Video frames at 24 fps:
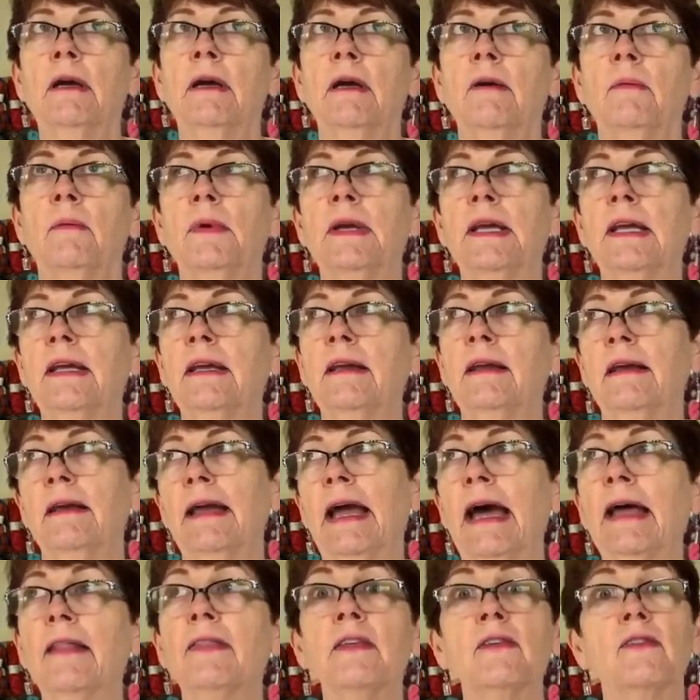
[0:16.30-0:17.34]
we
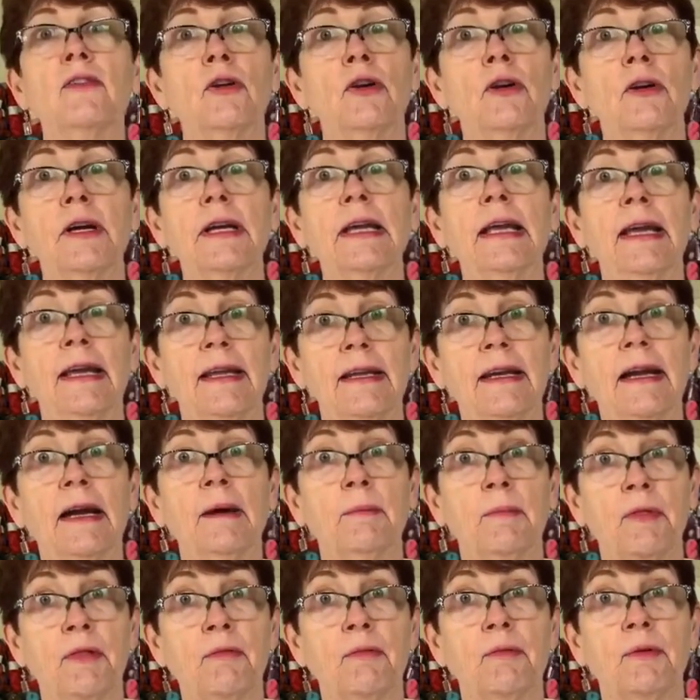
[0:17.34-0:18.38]
had this hurricane
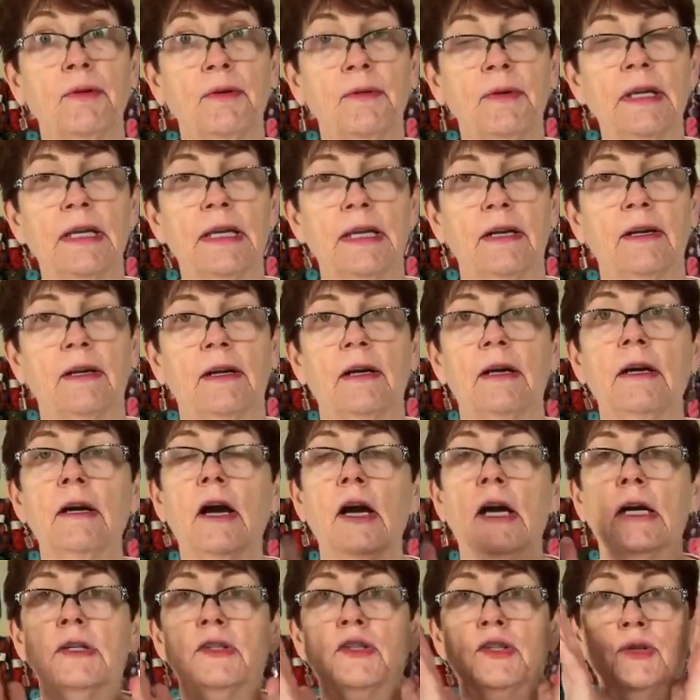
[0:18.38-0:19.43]
come through here
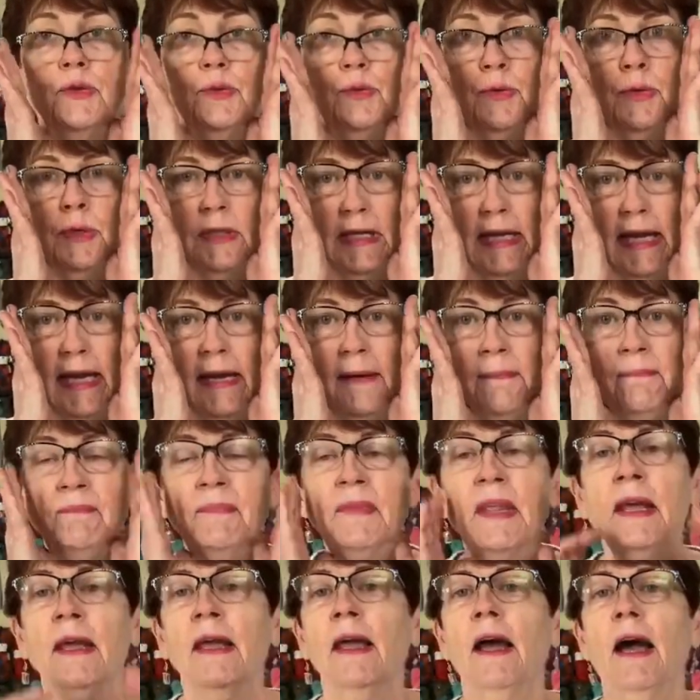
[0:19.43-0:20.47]
on Tuesday.
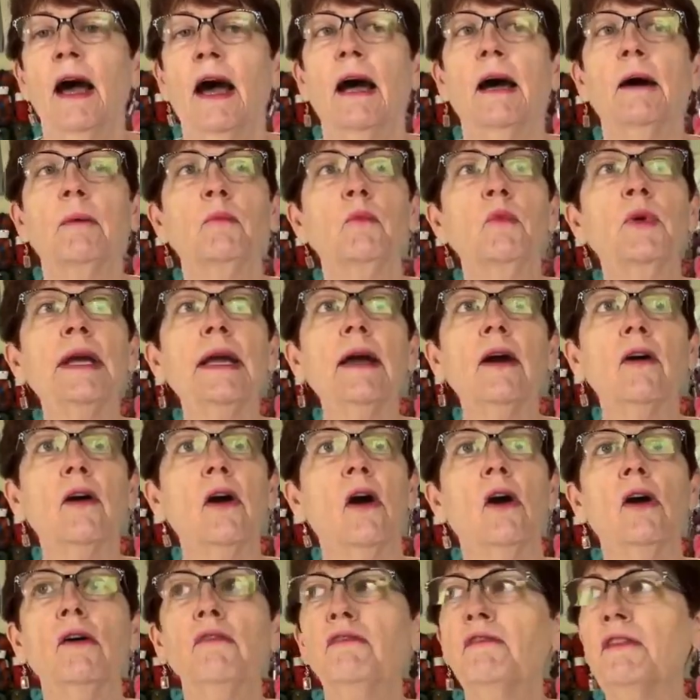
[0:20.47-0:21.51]
We are
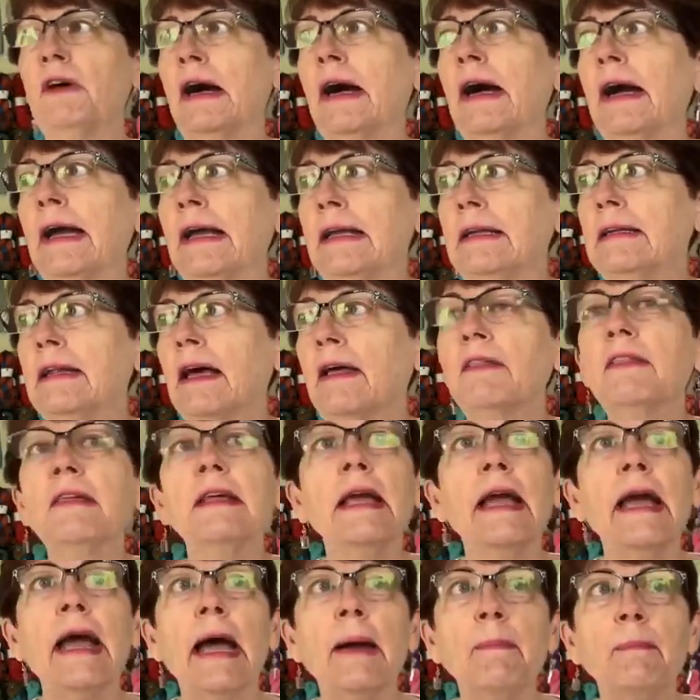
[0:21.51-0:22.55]
all fine, nothing
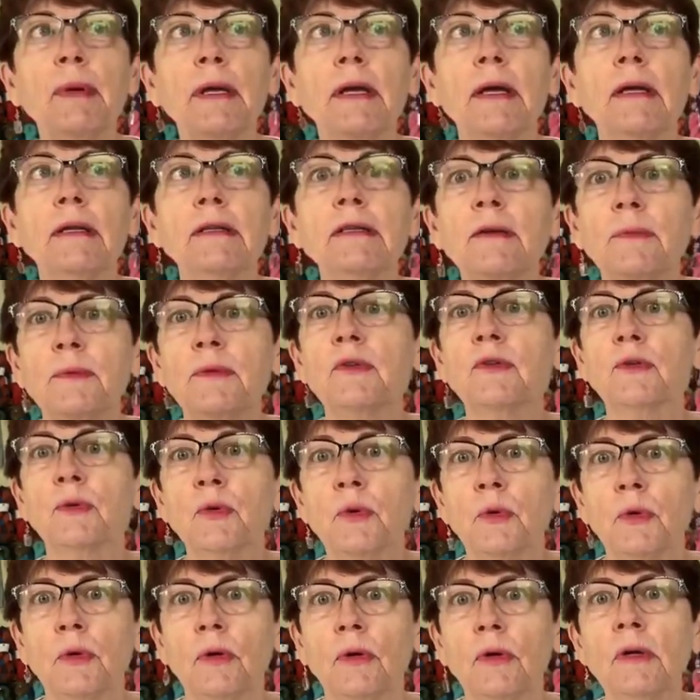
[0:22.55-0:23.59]
happened, it was
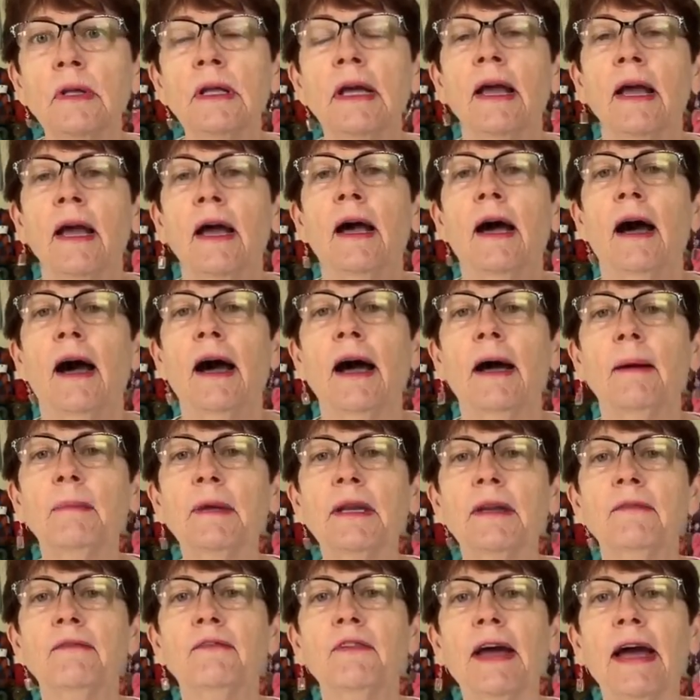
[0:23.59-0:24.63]
cool. And
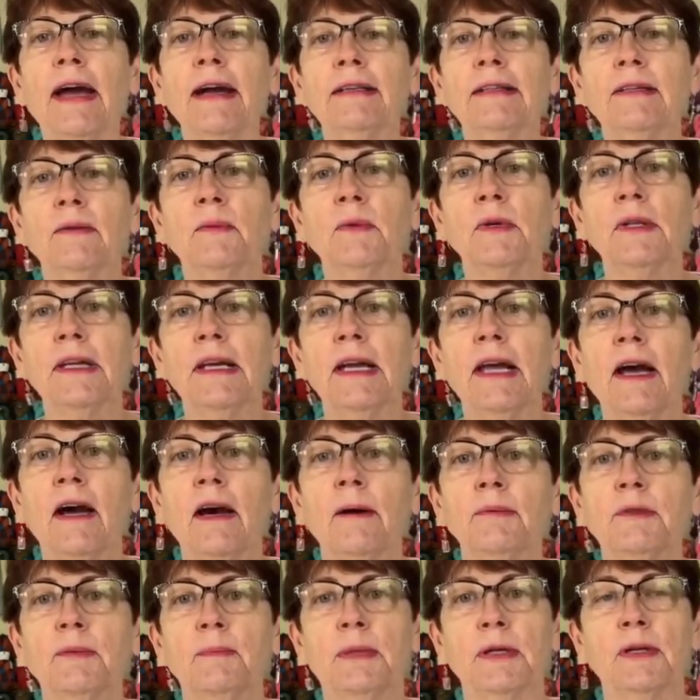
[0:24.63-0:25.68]
in fact, it really
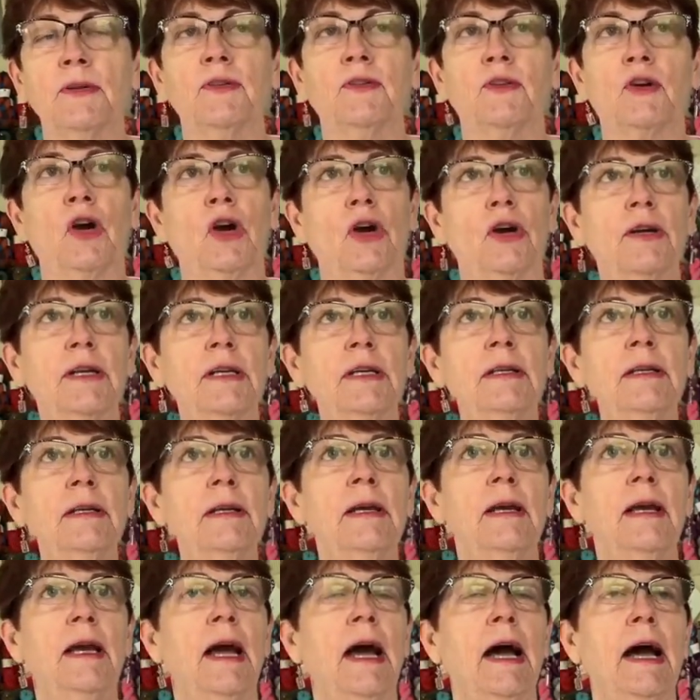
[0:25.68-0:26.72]
helped Bill's garden
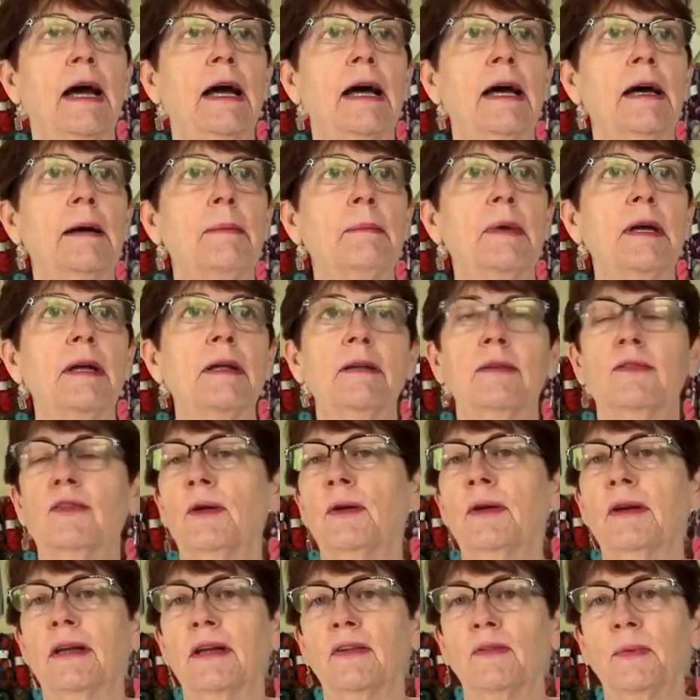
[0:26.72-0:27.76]

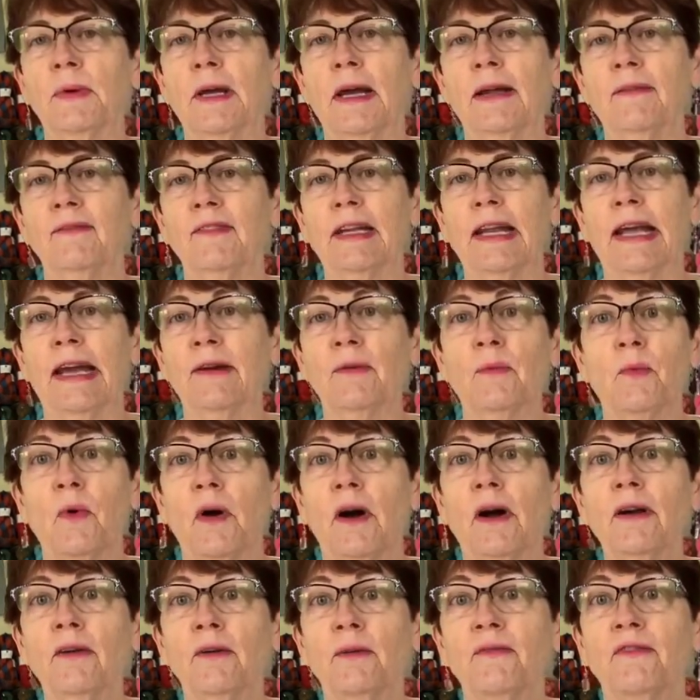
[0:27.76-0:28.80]
because we hadn't had
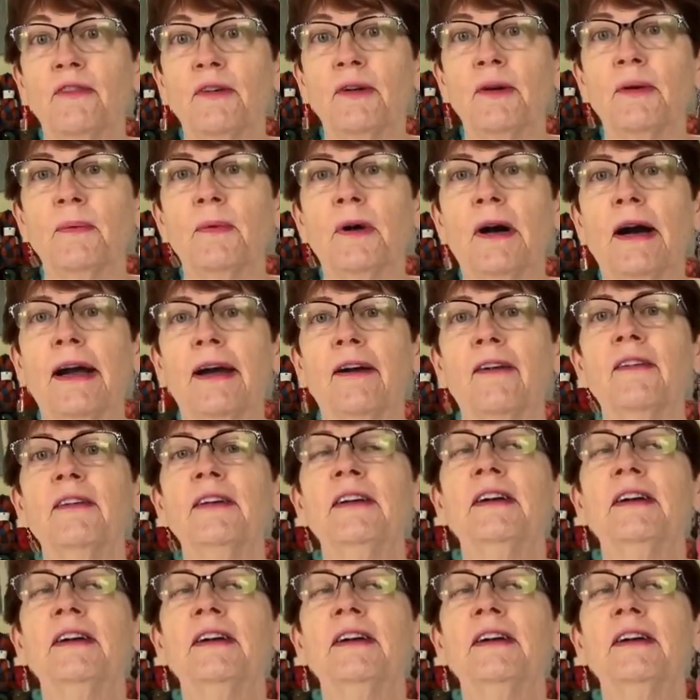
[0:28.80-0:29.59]
water for a while.